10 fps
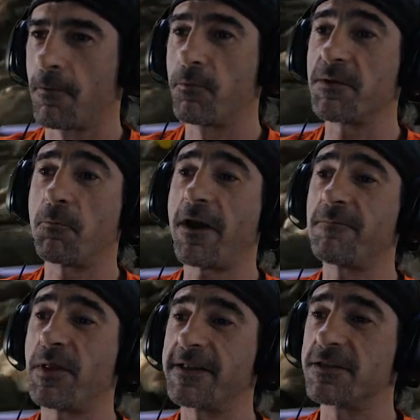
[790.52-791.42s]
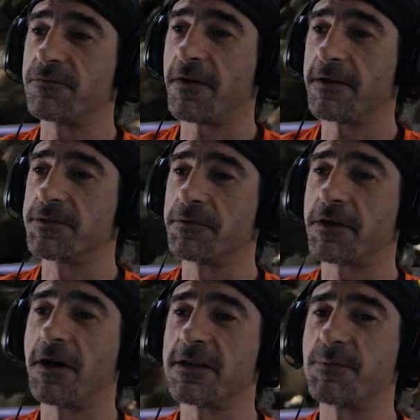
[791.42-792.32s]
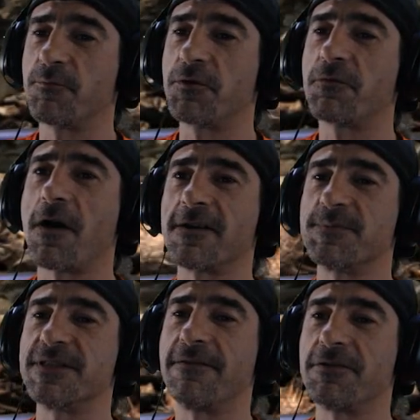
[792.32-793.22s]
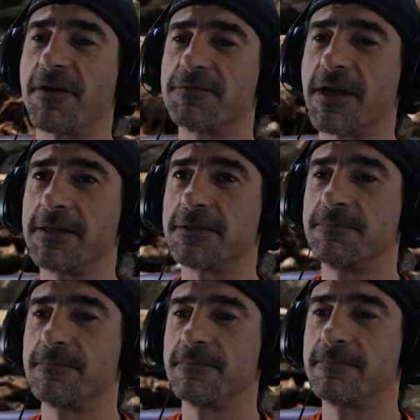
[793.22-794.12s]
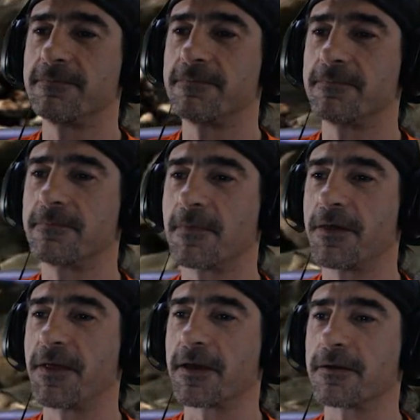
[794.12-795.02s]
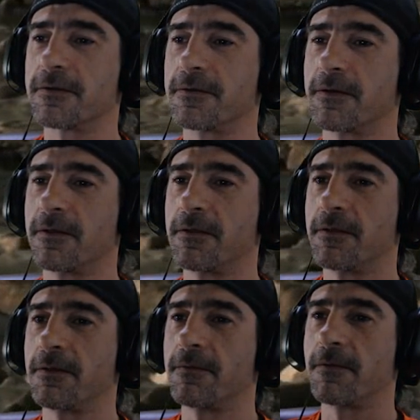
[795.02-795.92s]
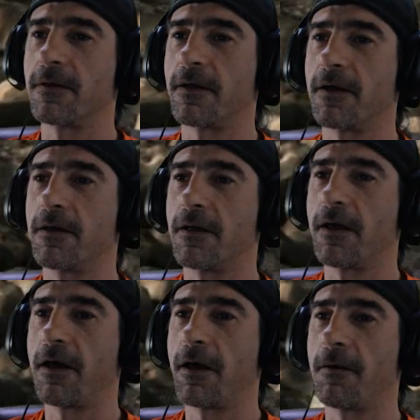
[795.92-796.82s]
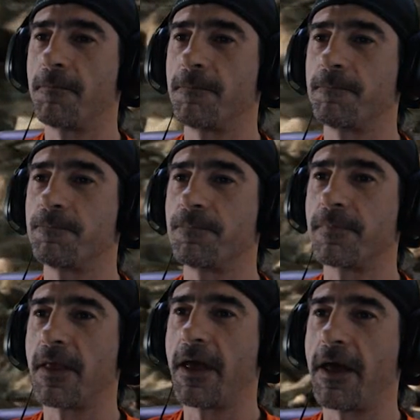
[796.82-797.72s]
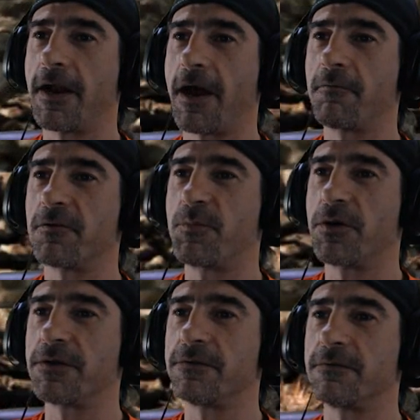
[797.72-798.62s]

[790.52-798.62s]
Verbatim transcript: what, what i played so far has only cost would have cost me 75 cents. I think. Um, and I would have put